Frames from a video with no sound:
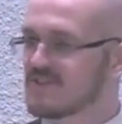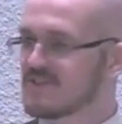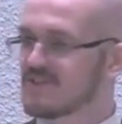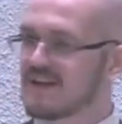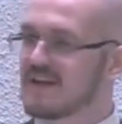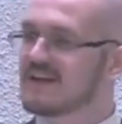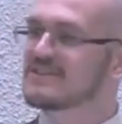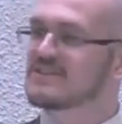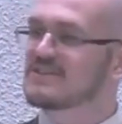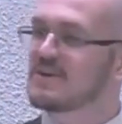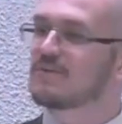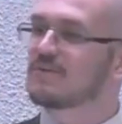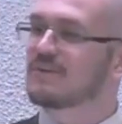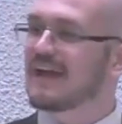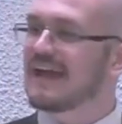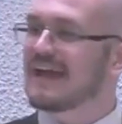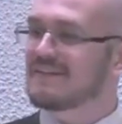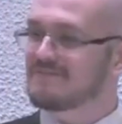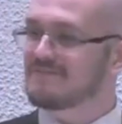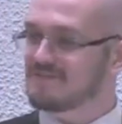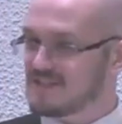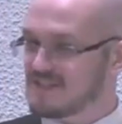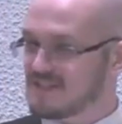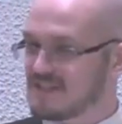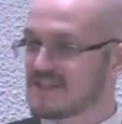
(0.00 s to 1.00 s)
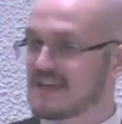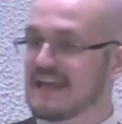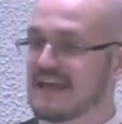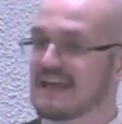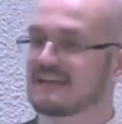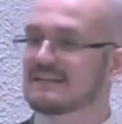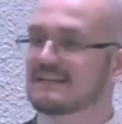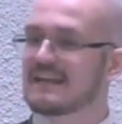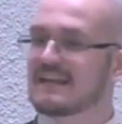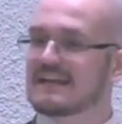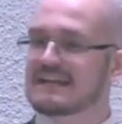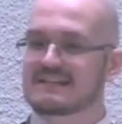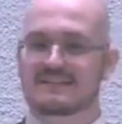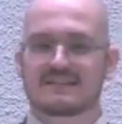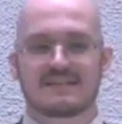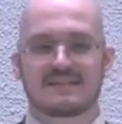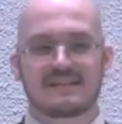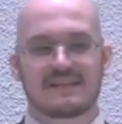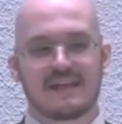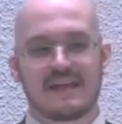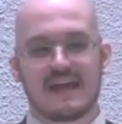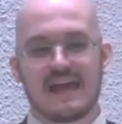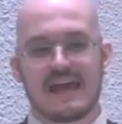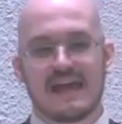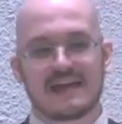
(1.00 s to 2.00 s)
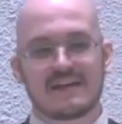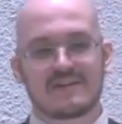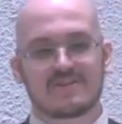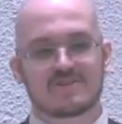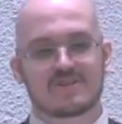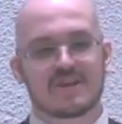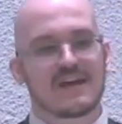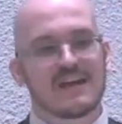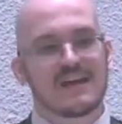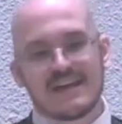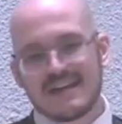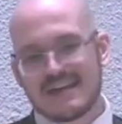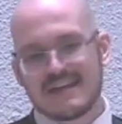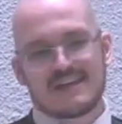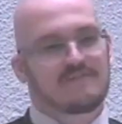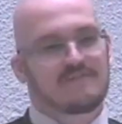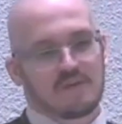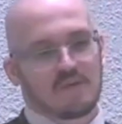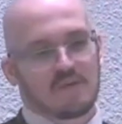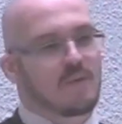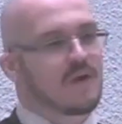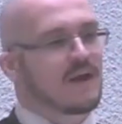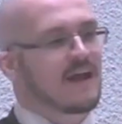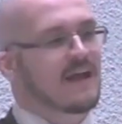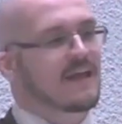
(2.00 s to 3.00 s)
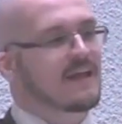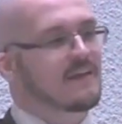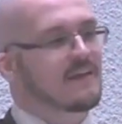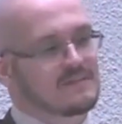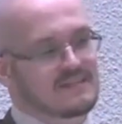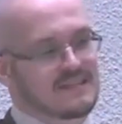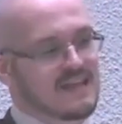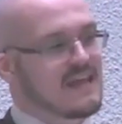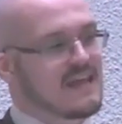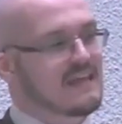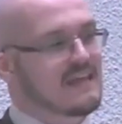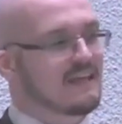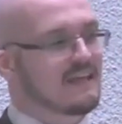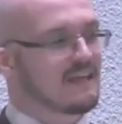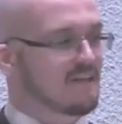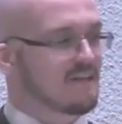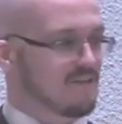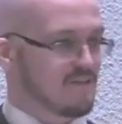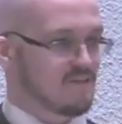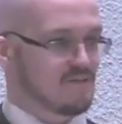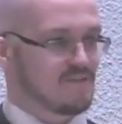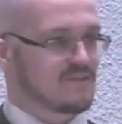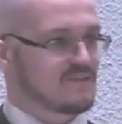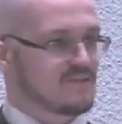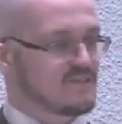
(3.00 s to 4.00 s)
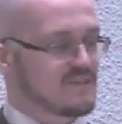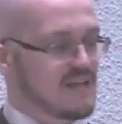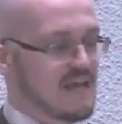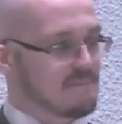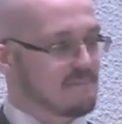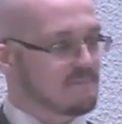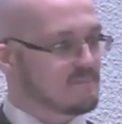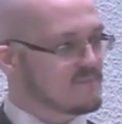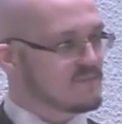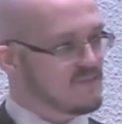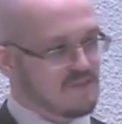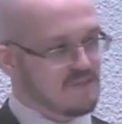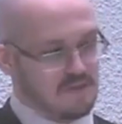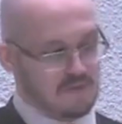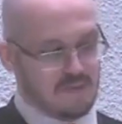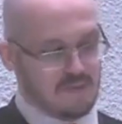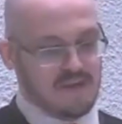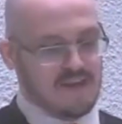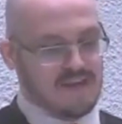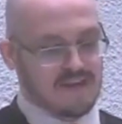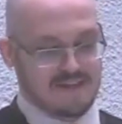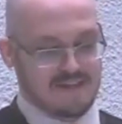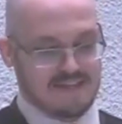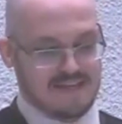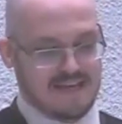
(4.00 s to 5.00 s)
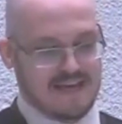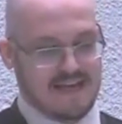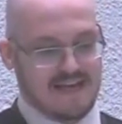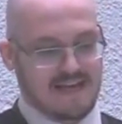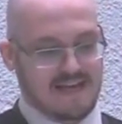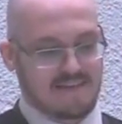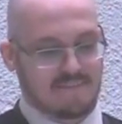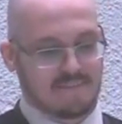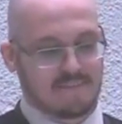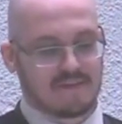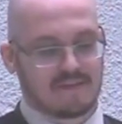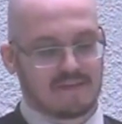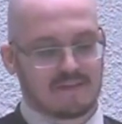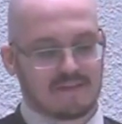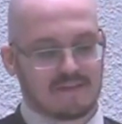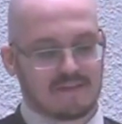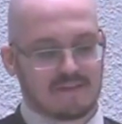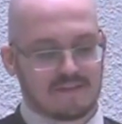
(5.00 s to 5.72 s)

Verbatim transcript: so that I don't have to stand next to the edge, even when I am taking those steps three at a time.